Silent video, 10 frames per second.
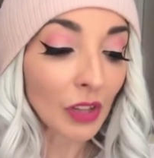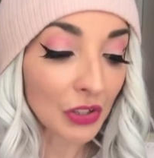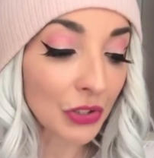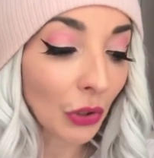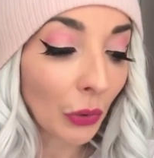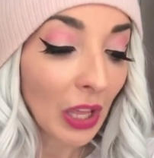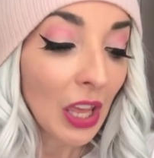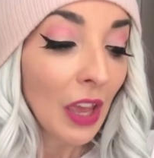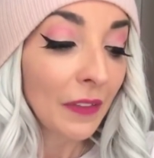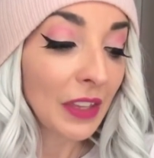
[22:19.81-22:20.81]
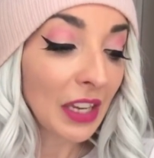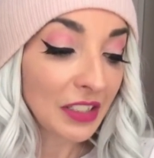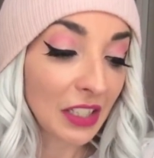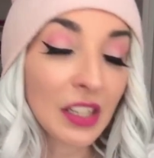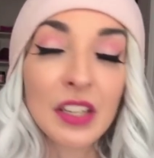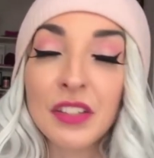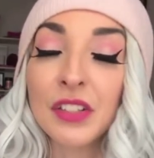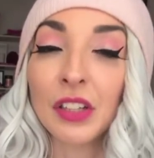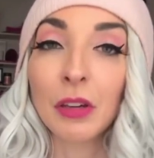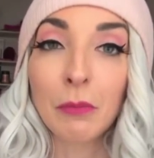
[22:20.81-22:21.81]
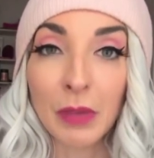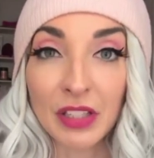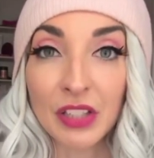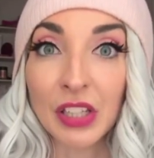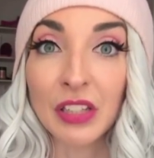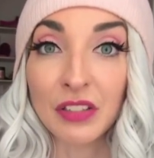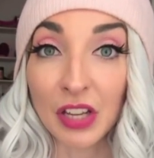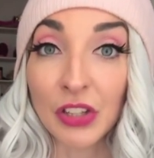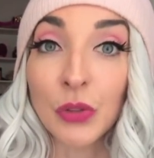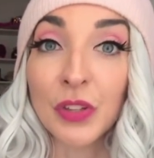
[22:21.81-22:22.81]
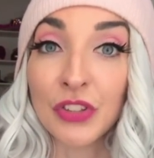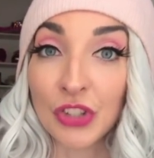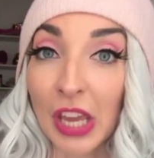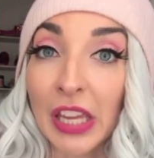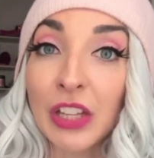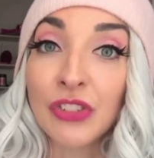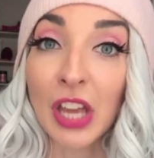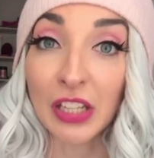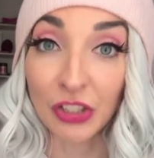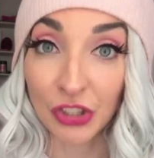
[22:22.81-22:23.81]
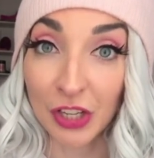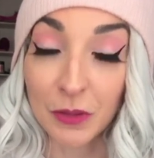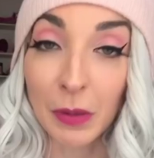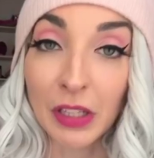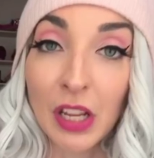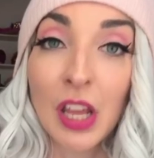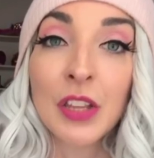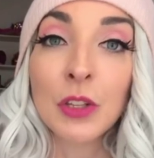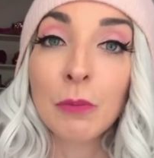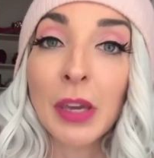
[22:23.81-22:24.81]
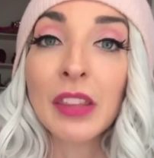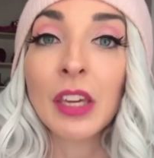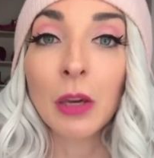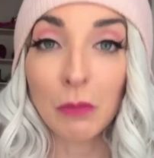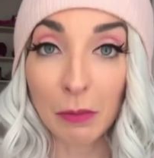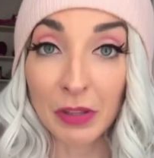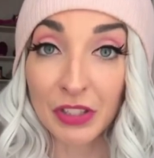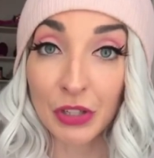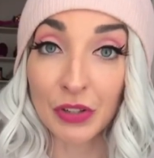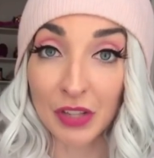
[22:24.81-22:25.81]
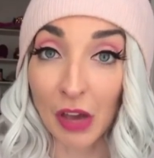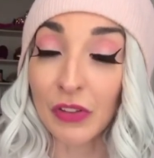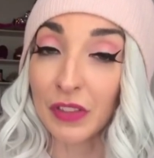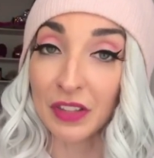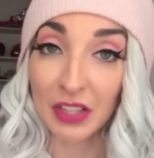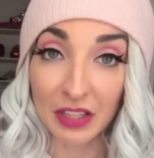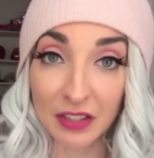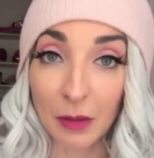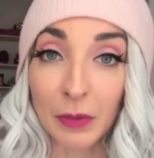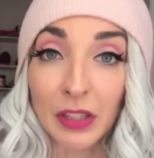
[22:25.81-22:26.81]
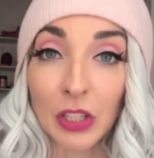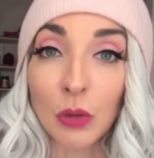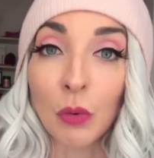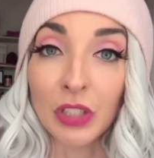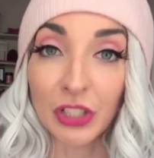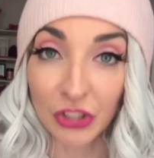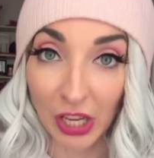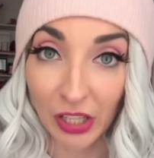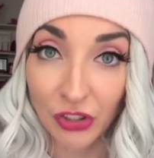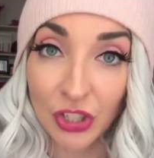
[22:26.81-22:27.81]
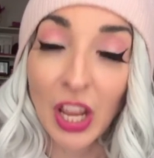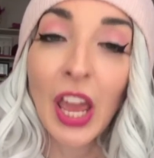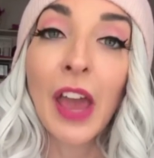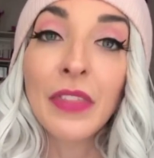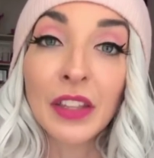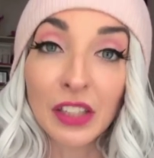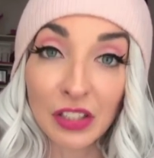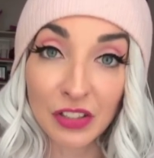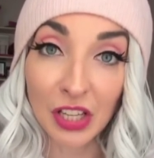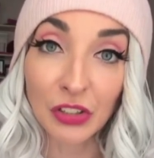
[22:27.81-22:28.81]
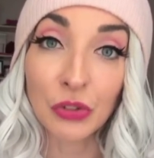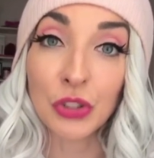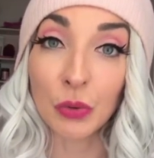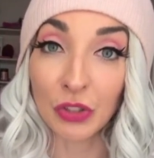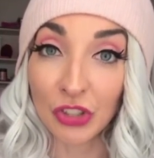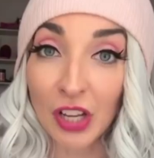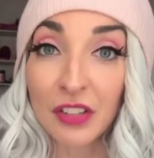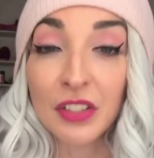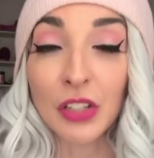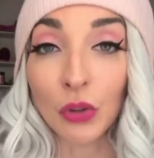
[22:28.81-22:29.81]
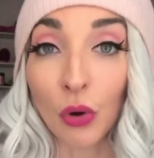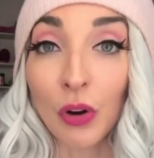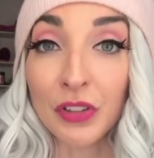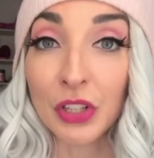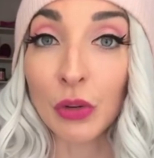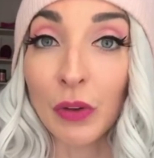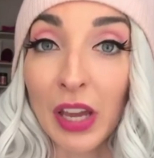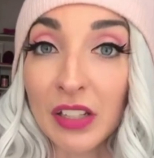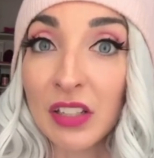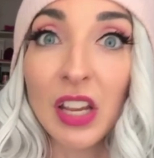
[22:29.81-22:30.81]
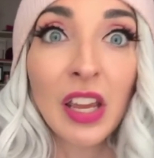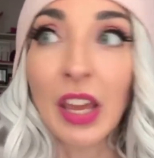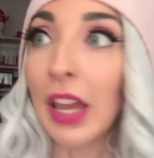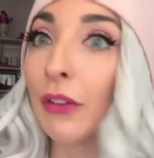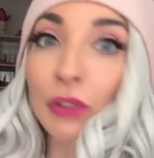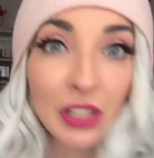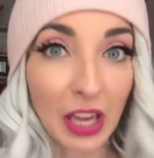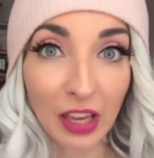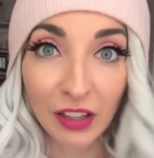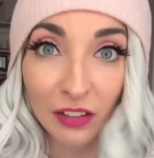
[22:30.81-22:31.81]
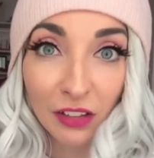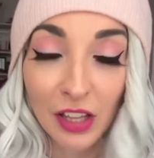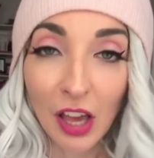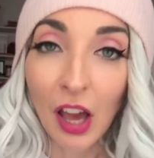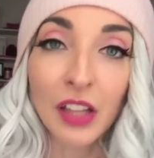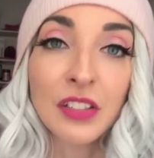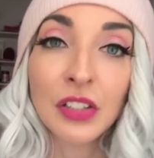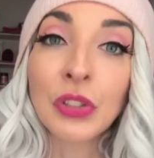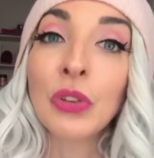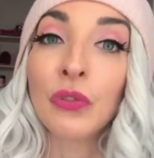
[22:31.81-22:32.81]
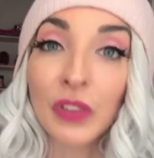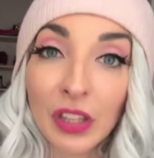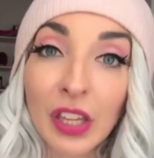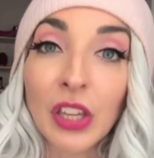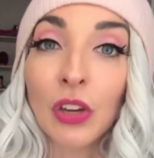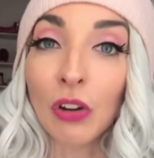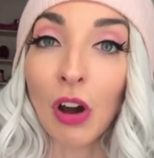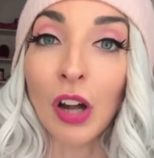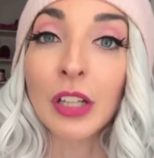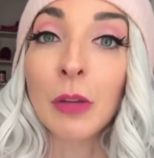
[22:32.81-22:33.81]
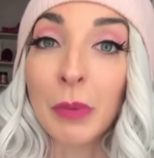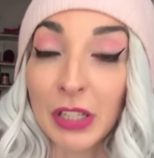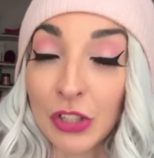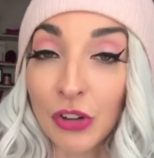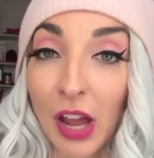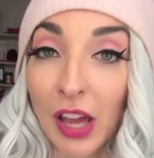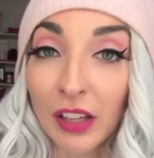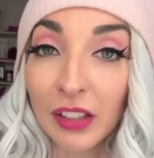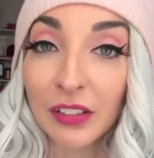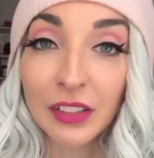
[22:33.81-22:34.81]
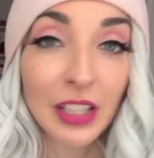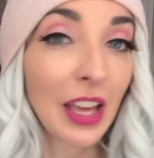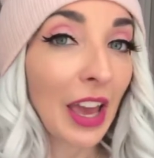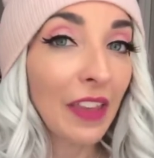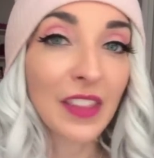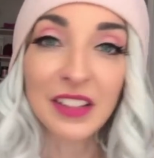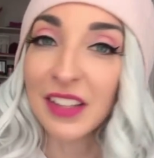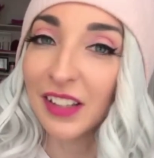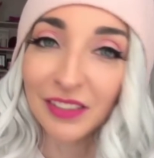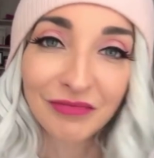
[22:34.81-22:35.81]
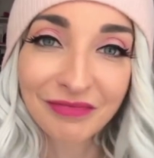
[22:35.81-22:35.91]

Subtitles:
So the idea is to commit to continuous change and adjustment. So make the commitment to yourself that this is something that you want to change, and then continue to adjust and course correct every day until you feel like you're on a better track. And that's it.